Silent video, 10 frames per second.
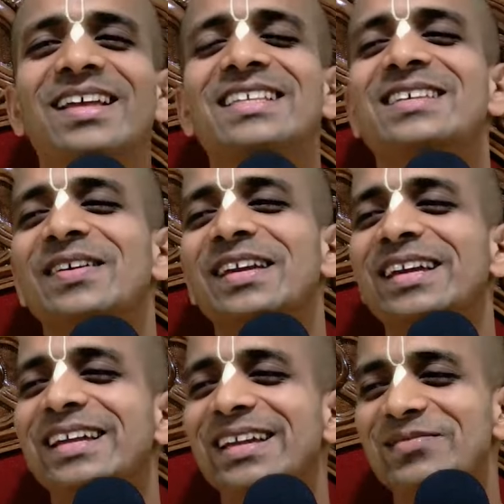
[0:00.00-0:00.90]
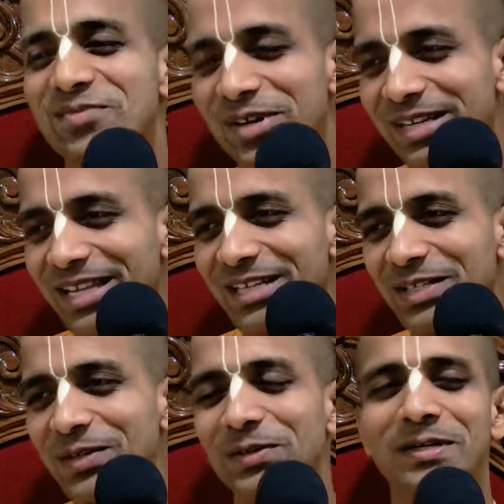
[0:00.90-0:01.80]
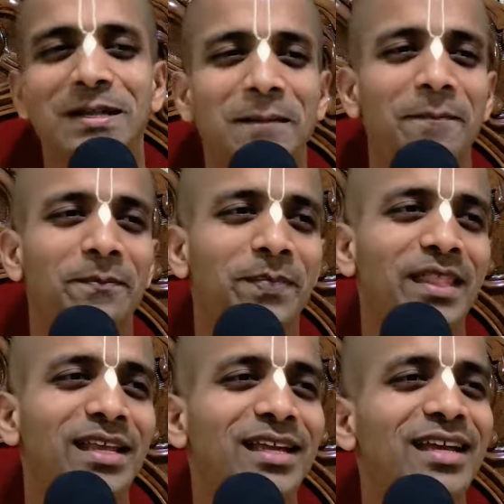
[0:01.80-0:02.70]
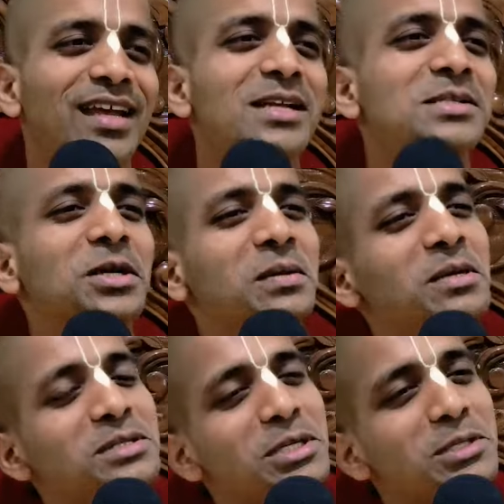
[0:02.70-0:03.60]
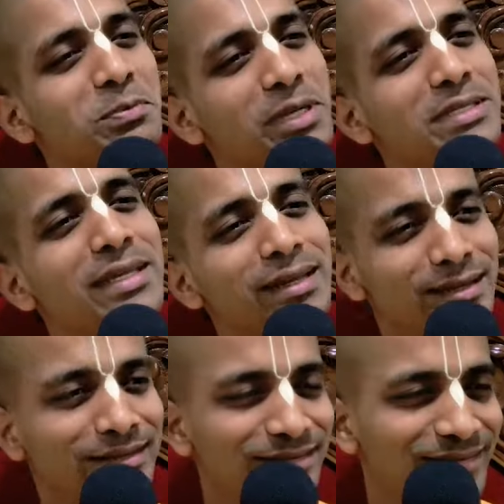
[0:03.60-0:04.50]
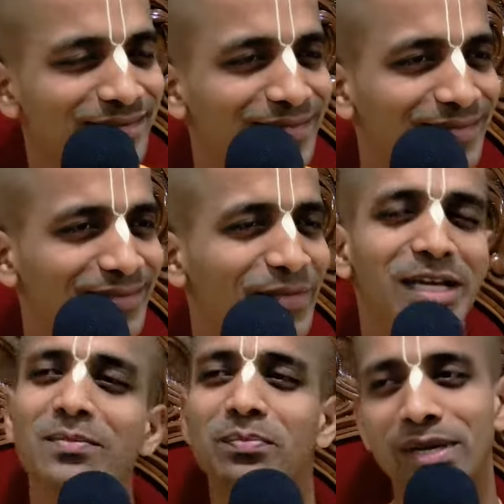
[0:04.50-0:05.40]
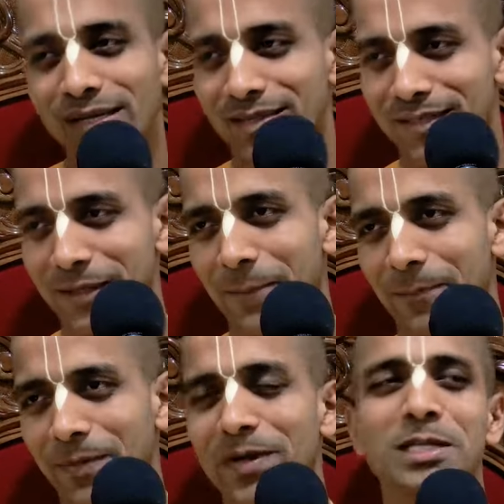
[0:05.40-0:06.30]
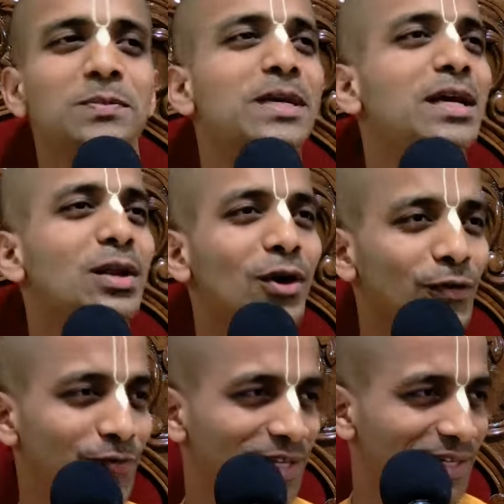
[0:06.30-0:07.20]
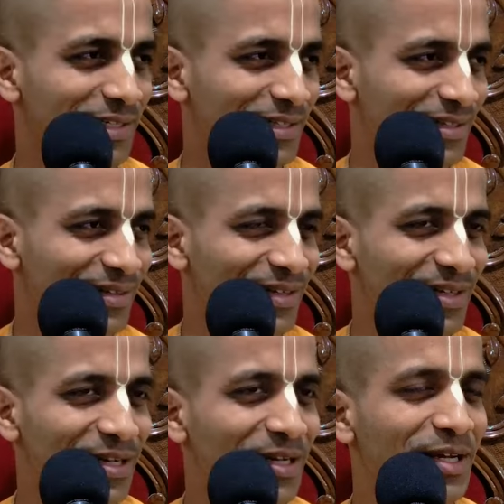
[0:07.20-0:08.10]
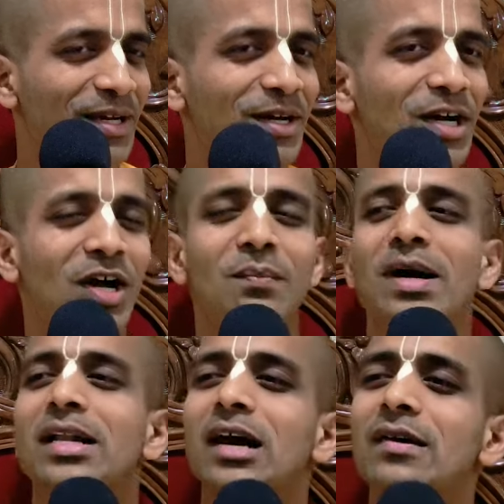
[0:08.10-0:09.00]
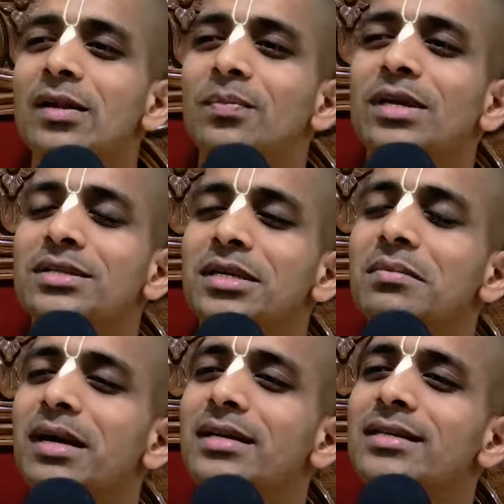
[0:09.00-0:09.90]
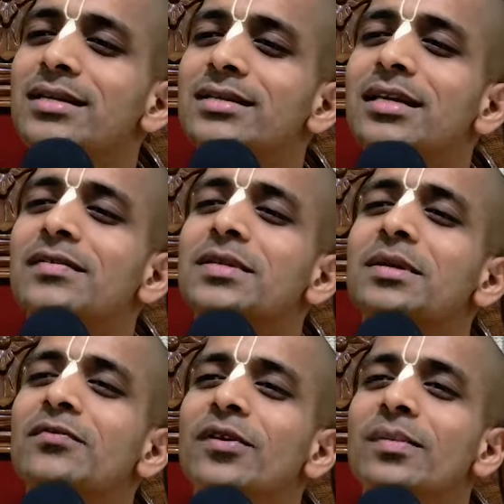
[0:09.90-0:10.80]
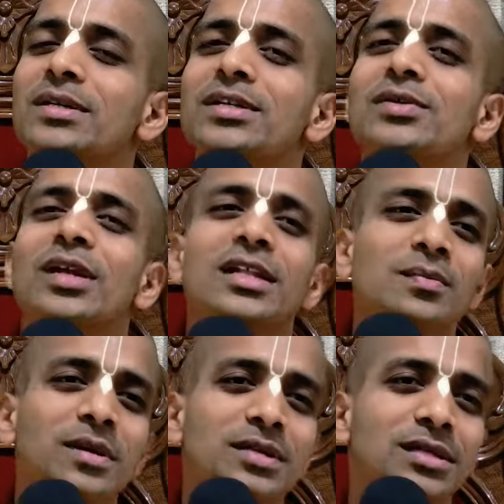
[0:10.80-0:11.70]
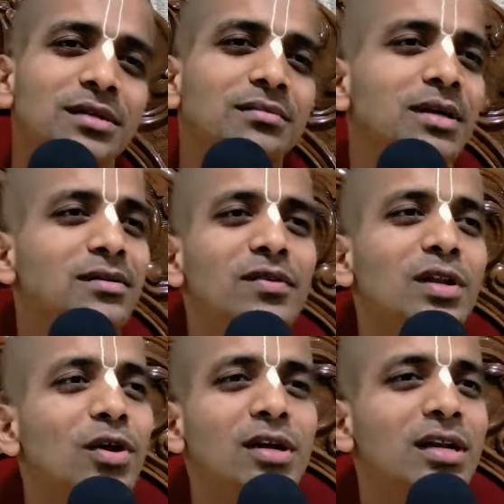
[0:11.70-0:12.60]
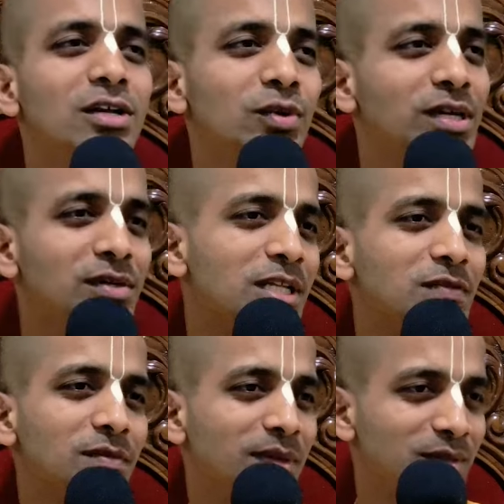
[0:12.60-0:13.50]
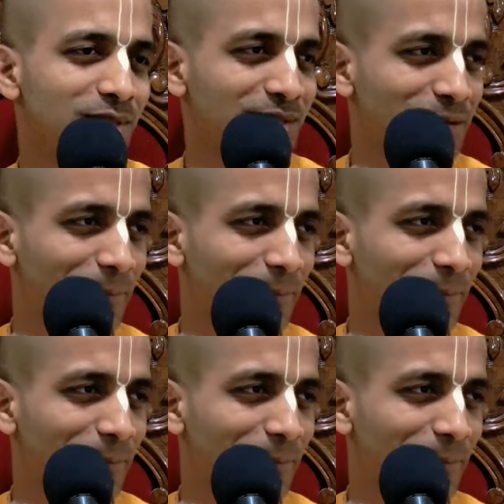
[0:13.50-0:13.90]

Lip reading: It's a very important thing to note. It's not about just preaching. We can preach. We can speak a lot of things. But our preaching might just give some information to the other person, but will not lead to any transformation.